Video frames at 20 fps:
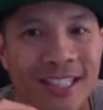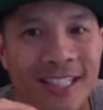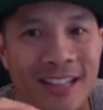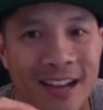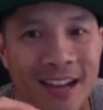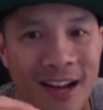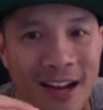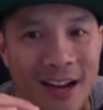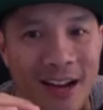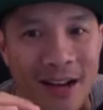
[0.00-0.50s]

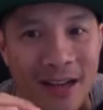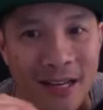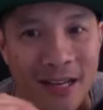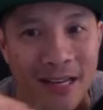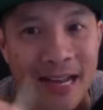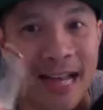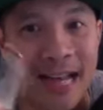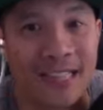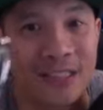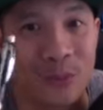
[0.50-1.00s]

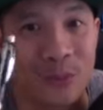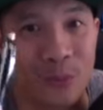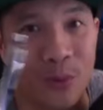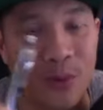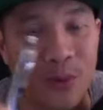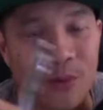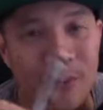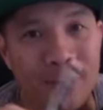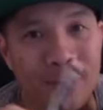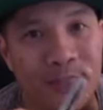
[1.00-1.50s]
And actually,
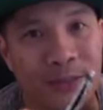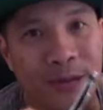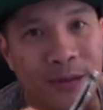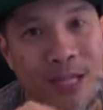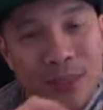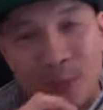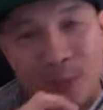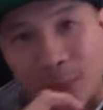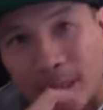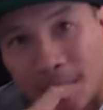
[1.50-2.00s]
one of them is
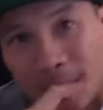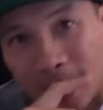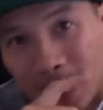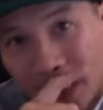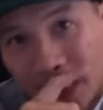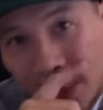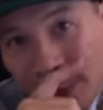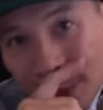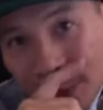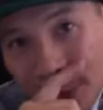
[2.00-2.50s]
graduating
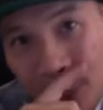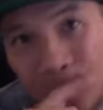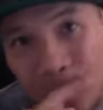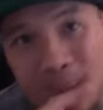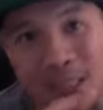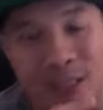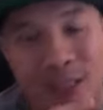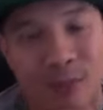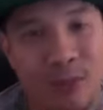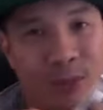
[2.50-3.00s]
in a few
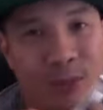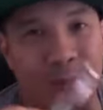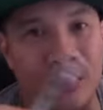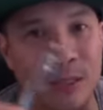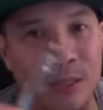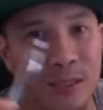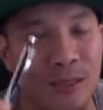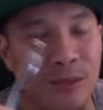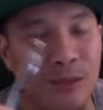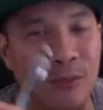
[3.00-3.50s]
weeks, which we're
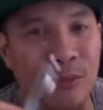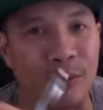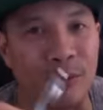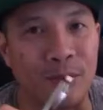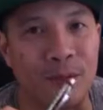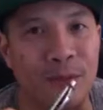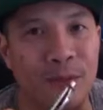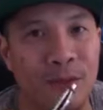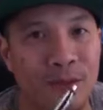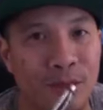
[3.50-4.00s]

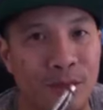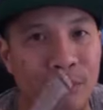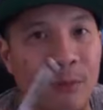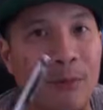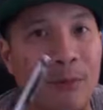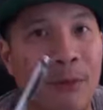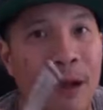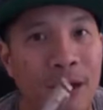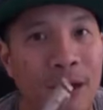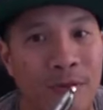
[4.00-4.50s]
super, super
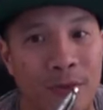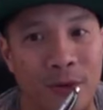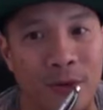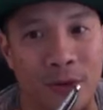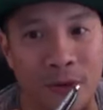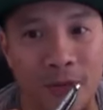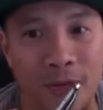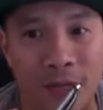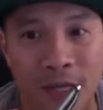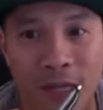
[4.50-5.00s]
proud of
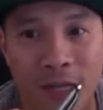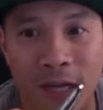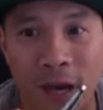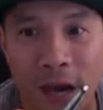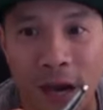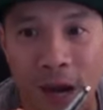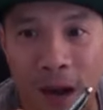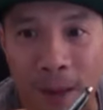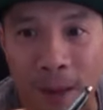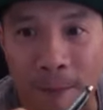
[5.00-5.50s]
her.
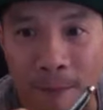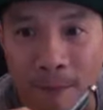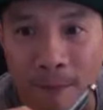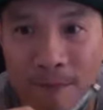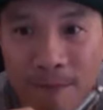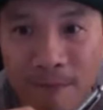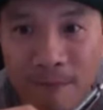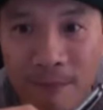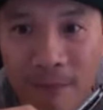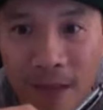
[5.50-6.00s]

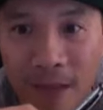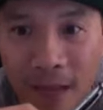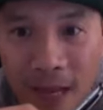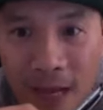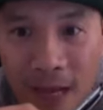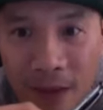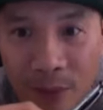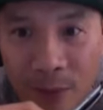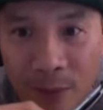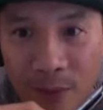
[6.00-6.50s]

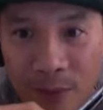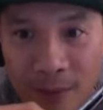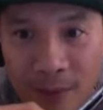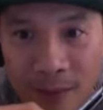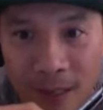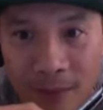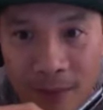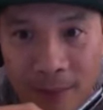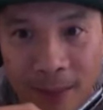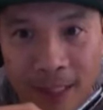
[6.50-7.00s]
Hey, what's
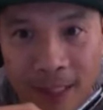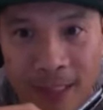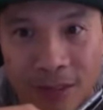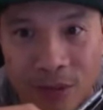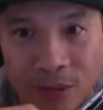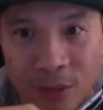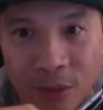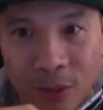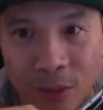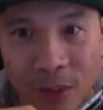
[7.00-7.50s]
up,
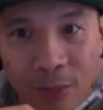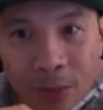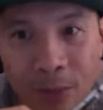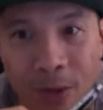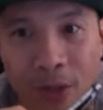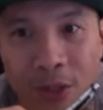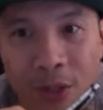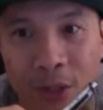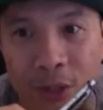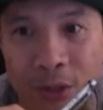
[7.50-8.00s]
Angel? How
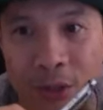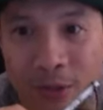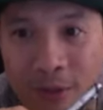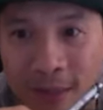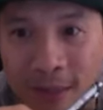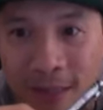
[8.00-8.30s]
are you?